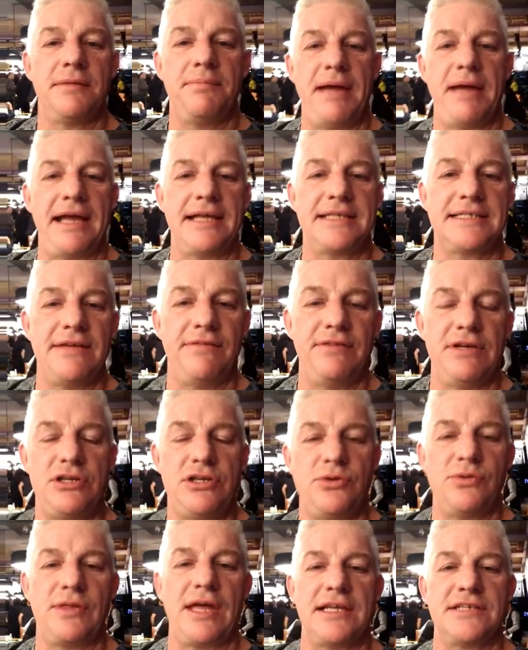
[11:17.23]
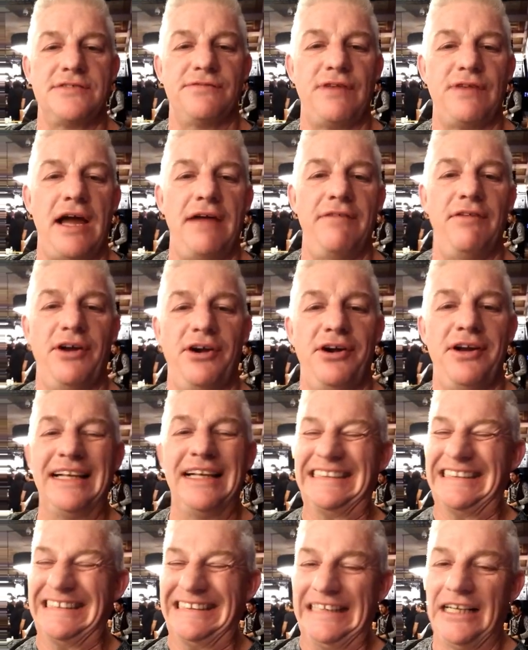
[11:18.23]
I bagged seventy-two thousand five hundred.
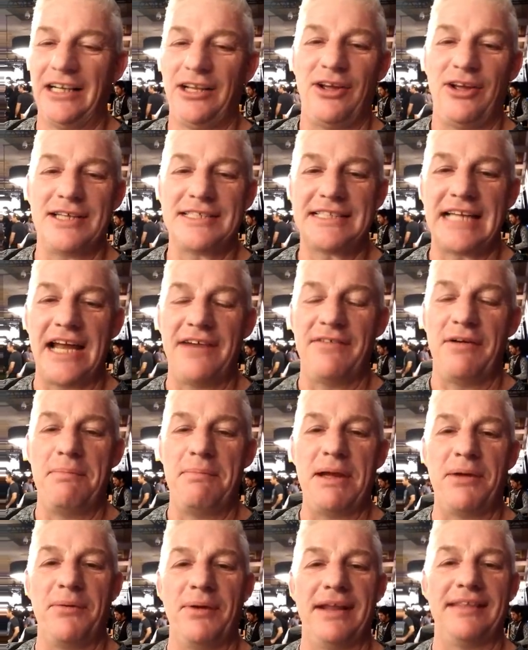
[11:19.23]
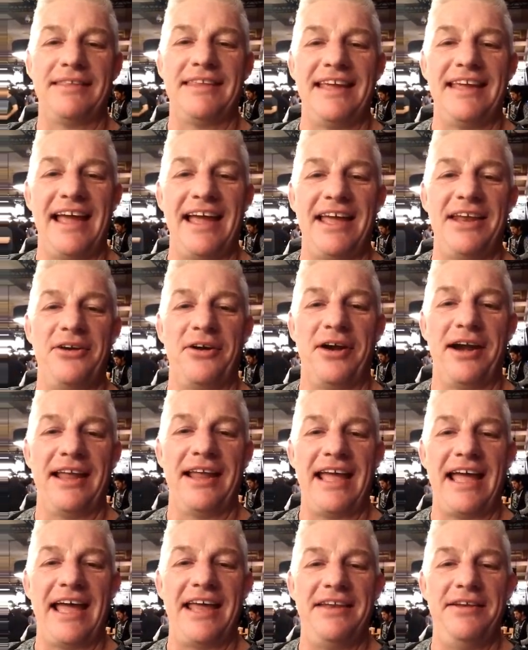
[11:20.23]
Lost kind of a big one at the end, or I'd
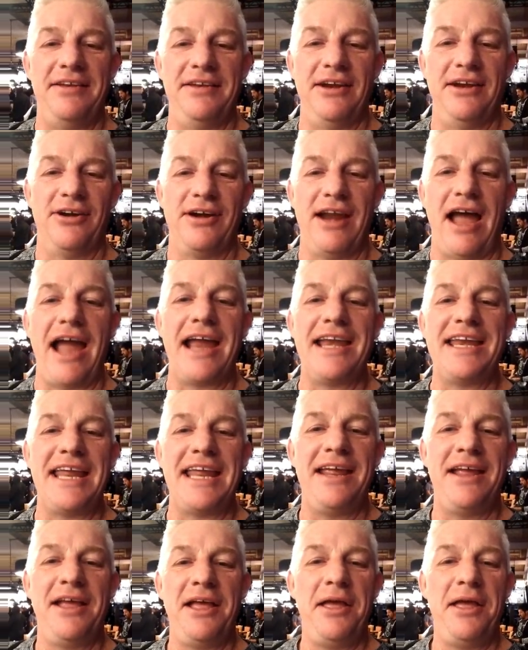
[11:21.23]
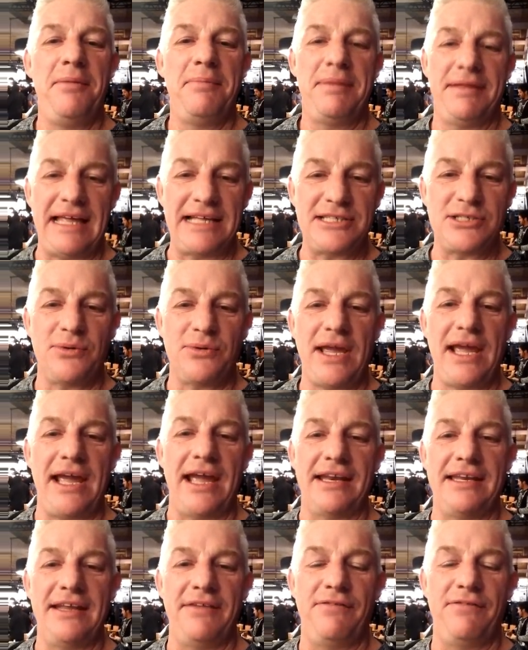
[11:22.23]
had near ninety, but that's
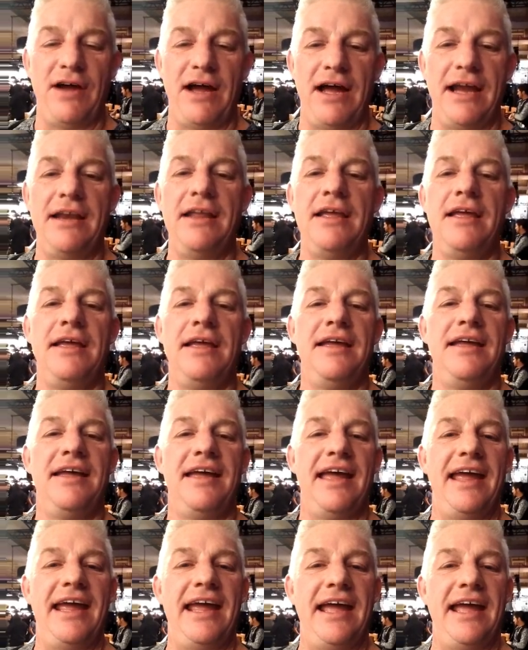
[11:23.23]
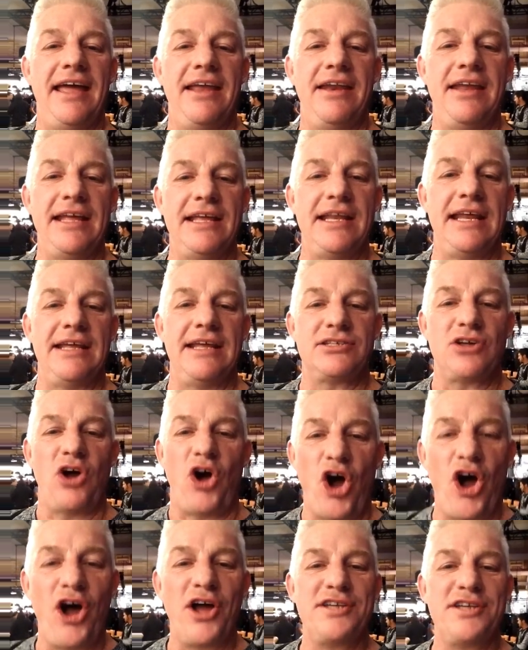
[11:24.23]
okay. I did fine, and it is
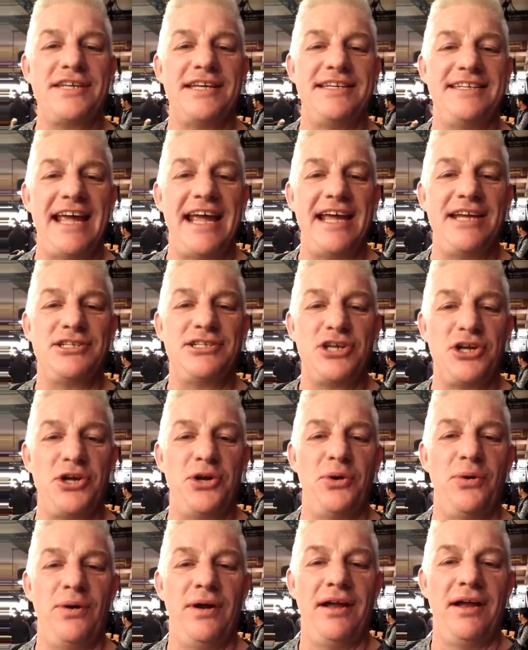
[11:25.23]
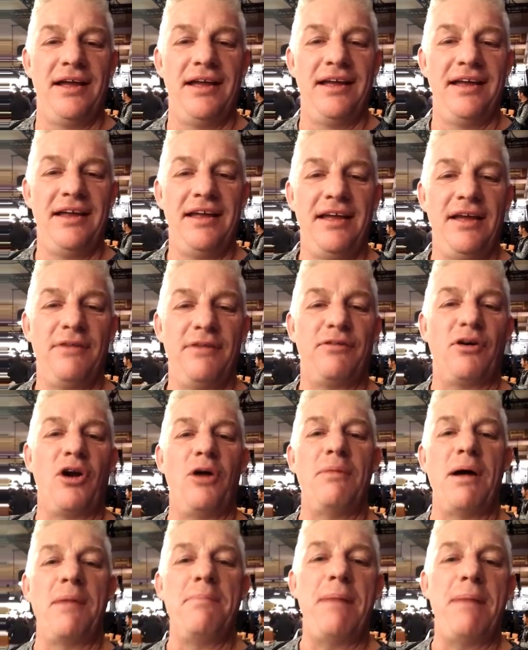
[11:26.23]
on to day two. For
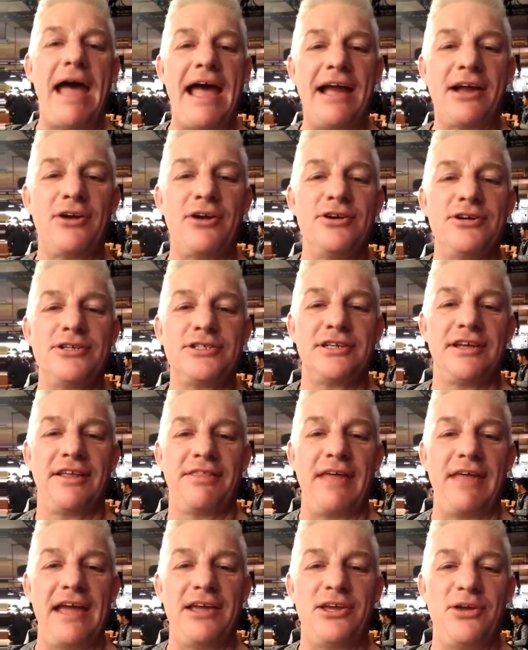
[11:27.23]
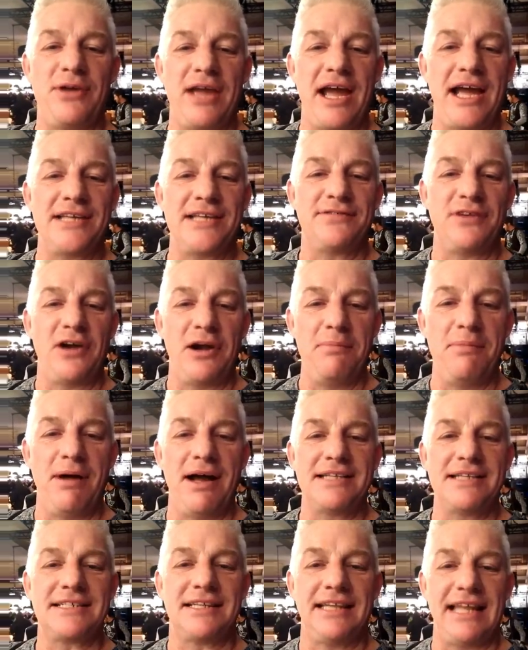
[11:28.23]
all my backers, thank you guys very
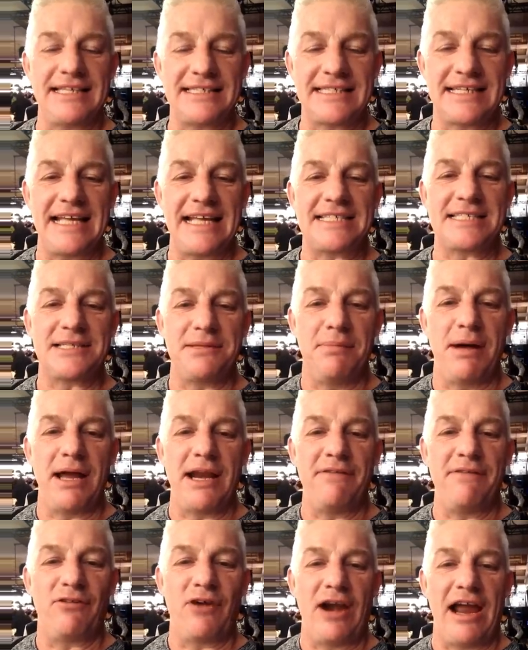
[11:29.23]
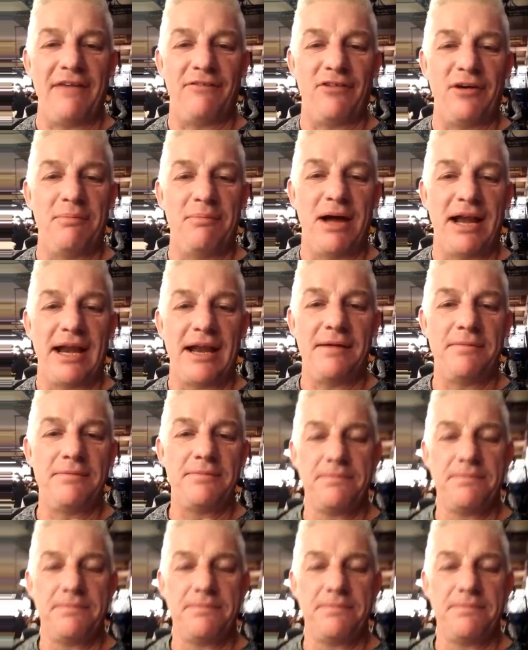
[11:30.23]
much. Let's get some money for everybody.